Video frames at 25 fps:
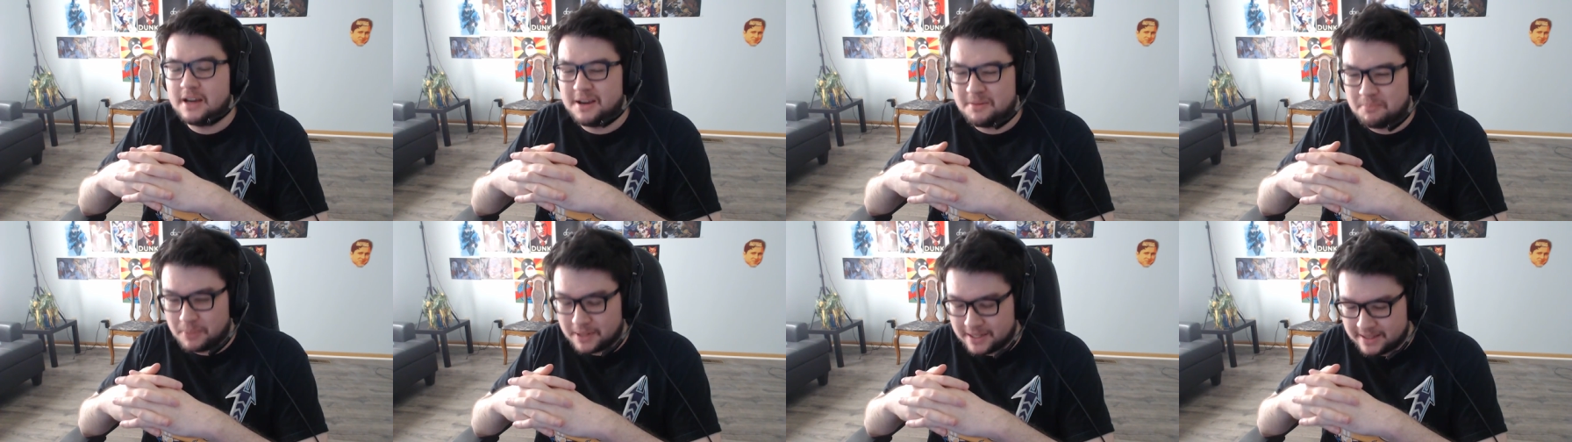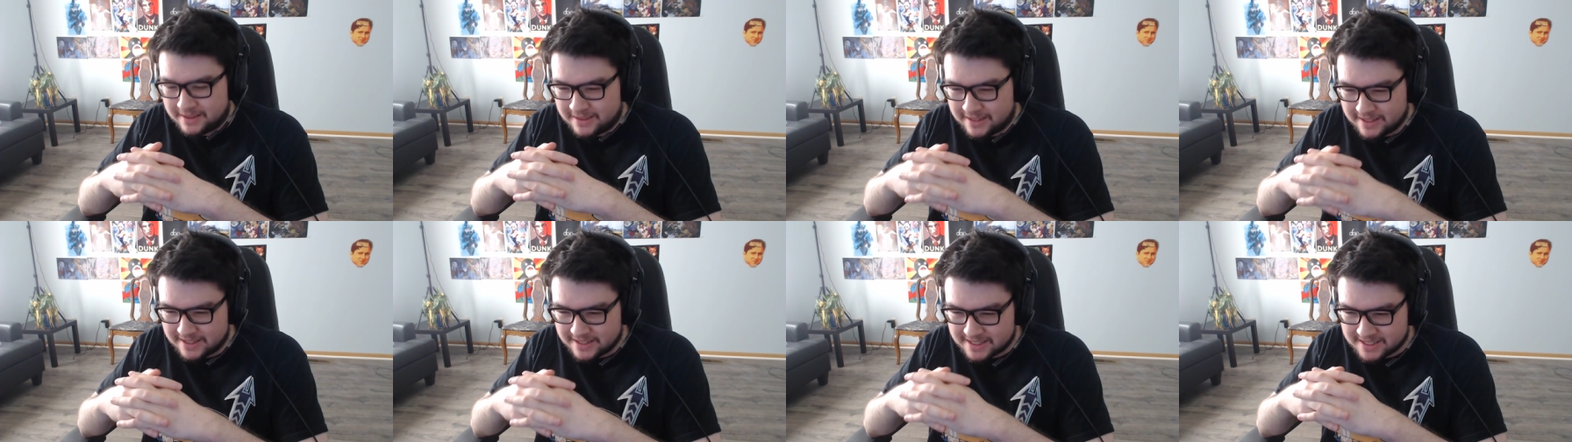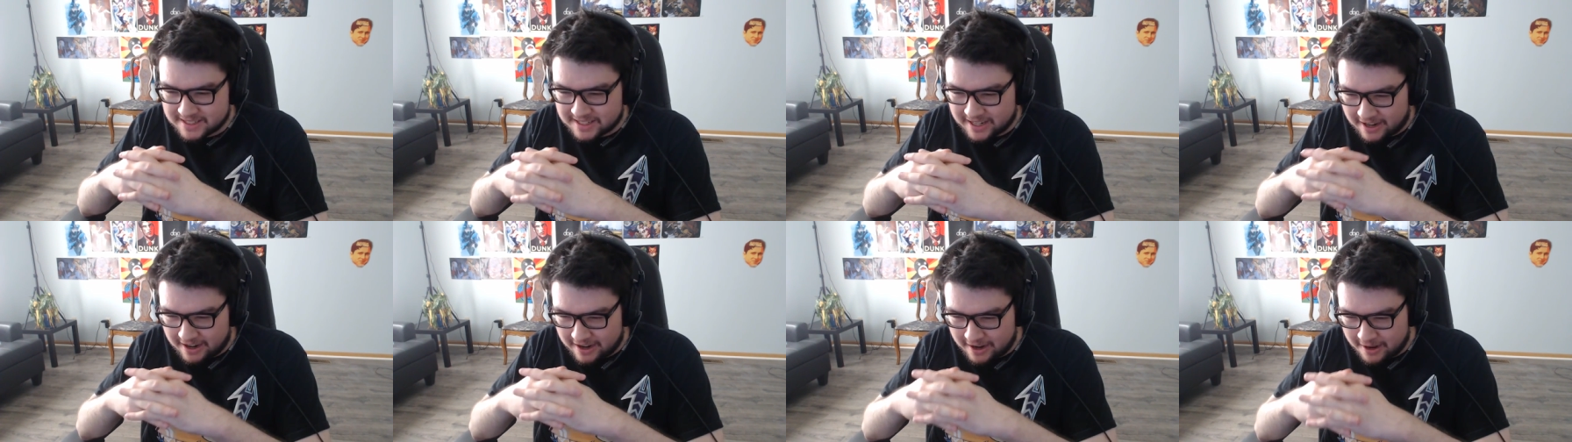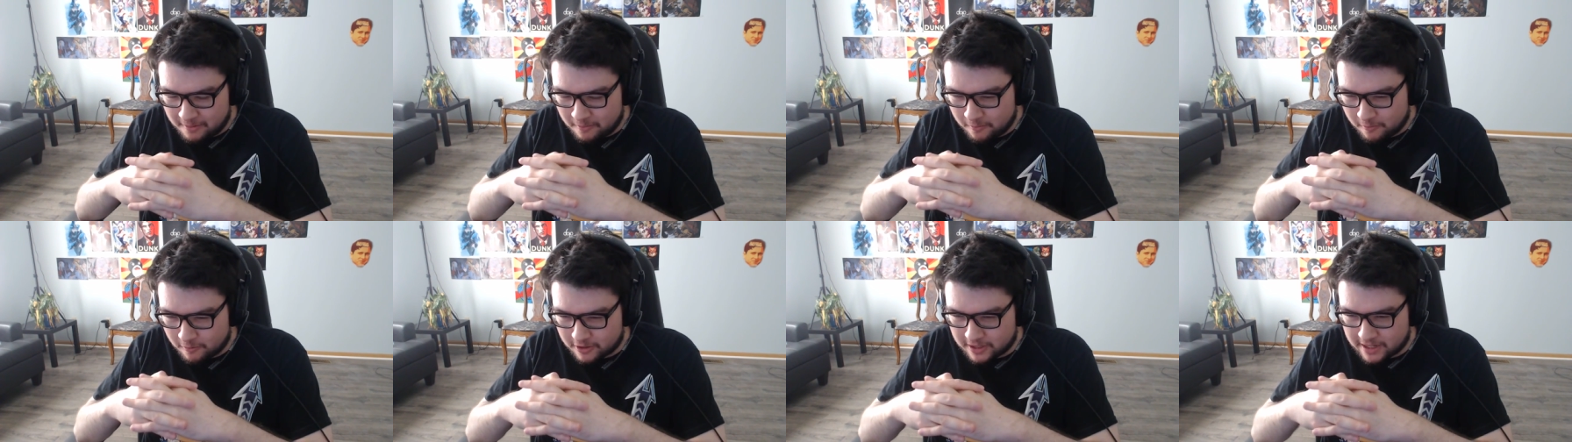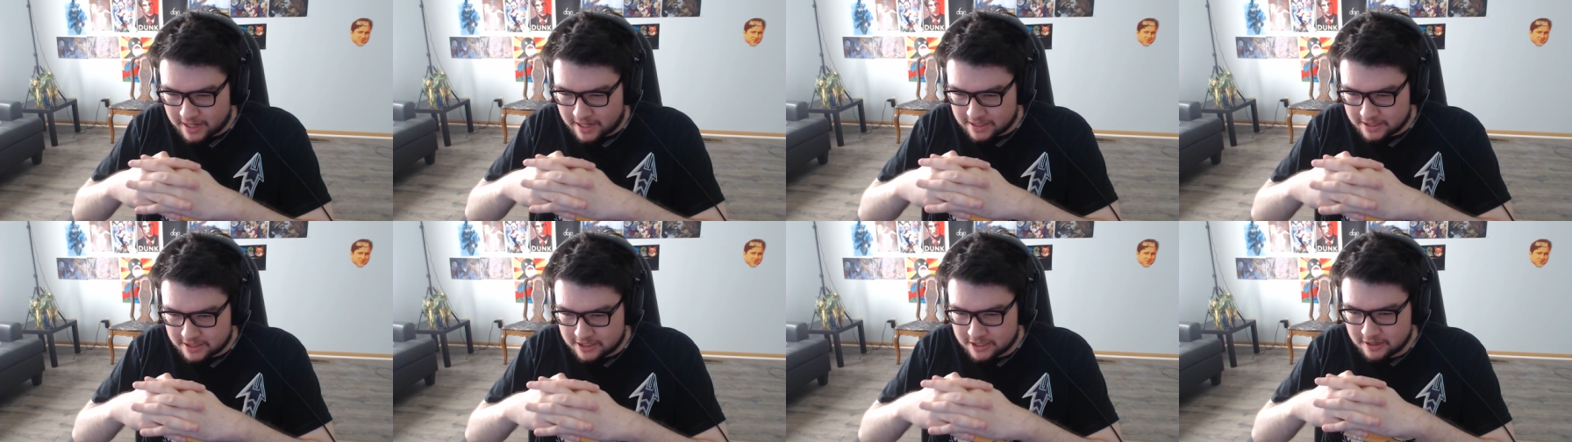But this time when
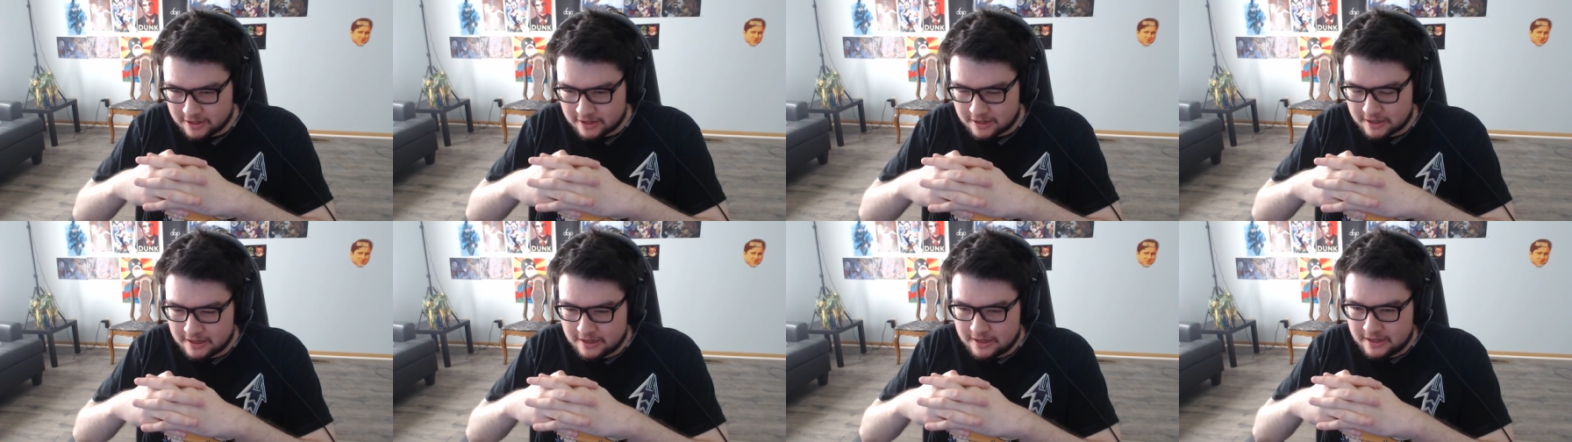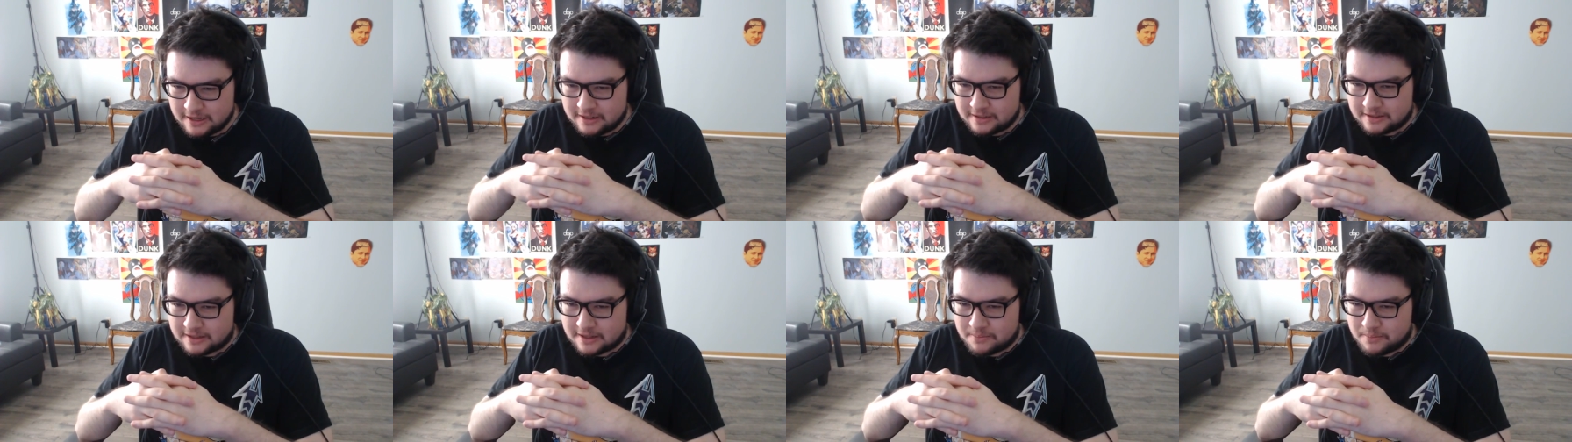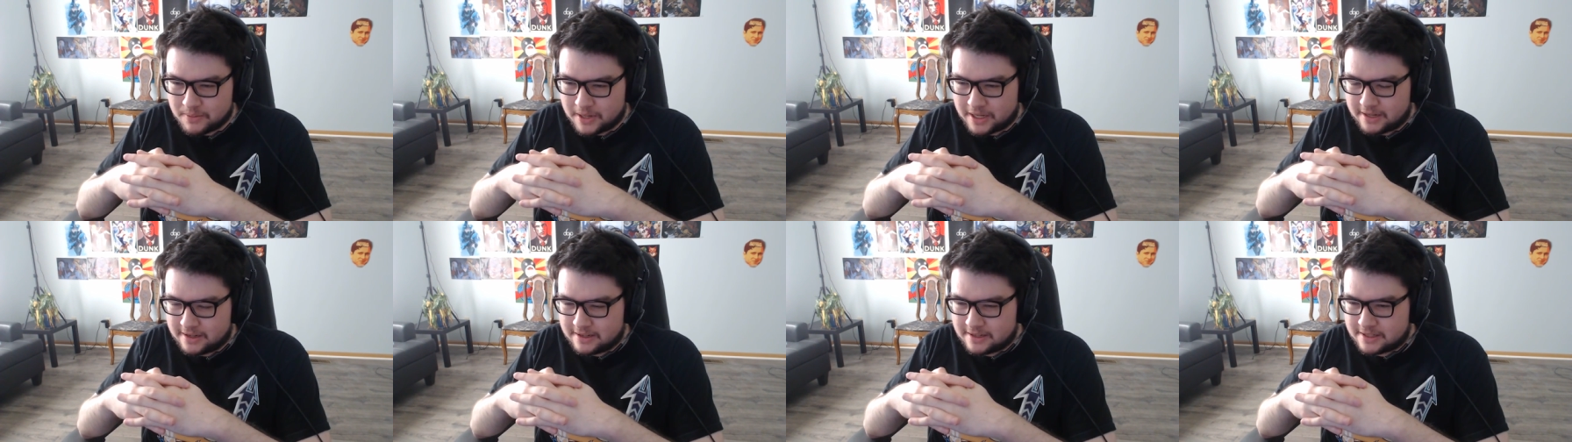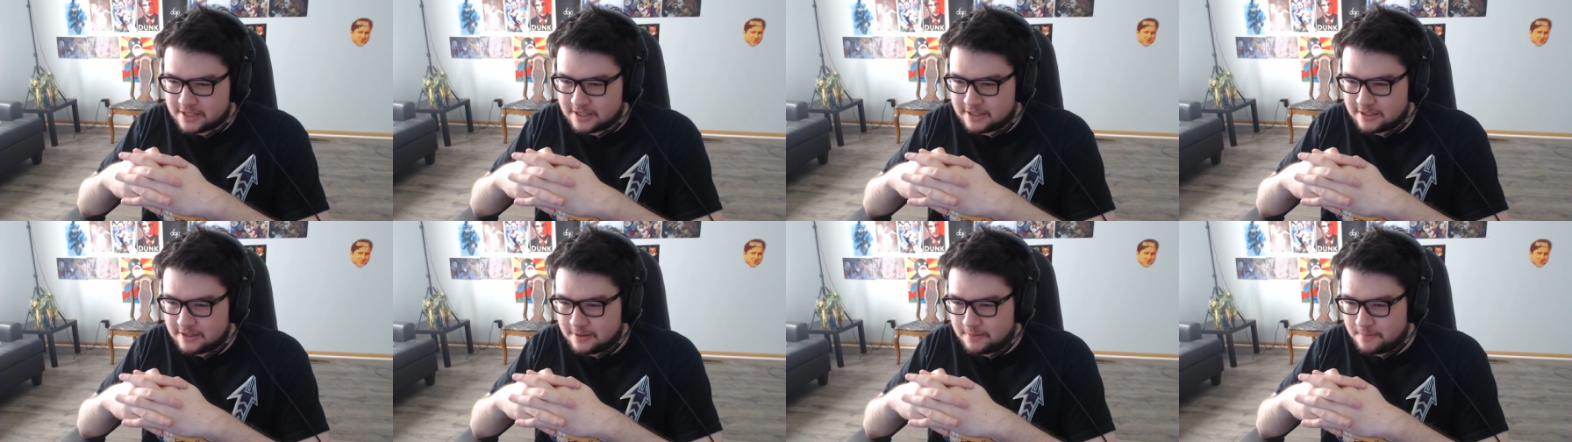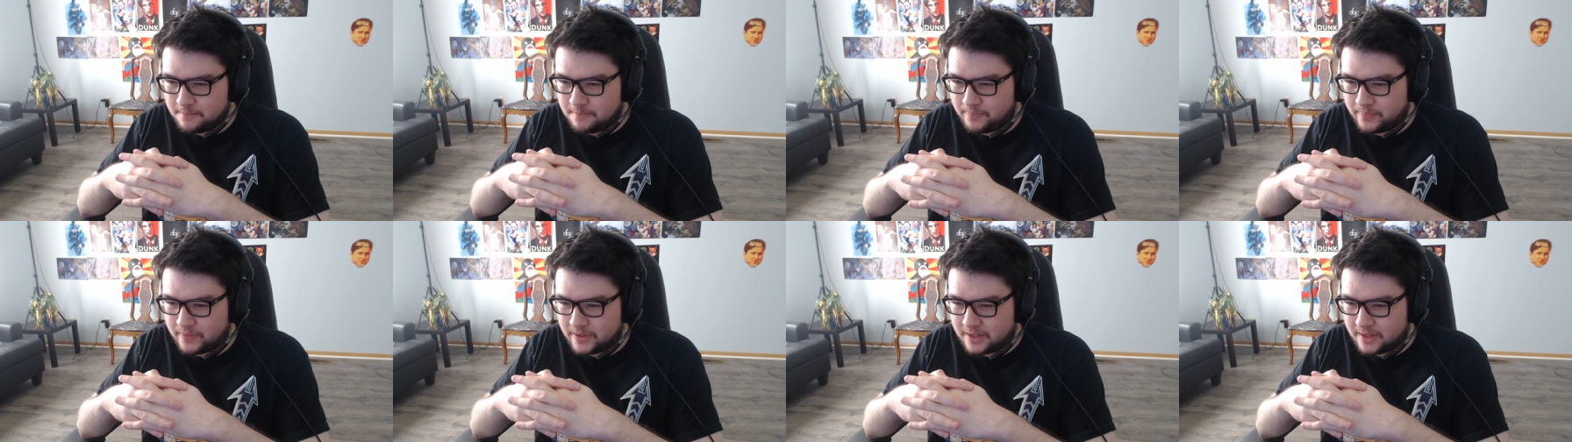I took the medicine,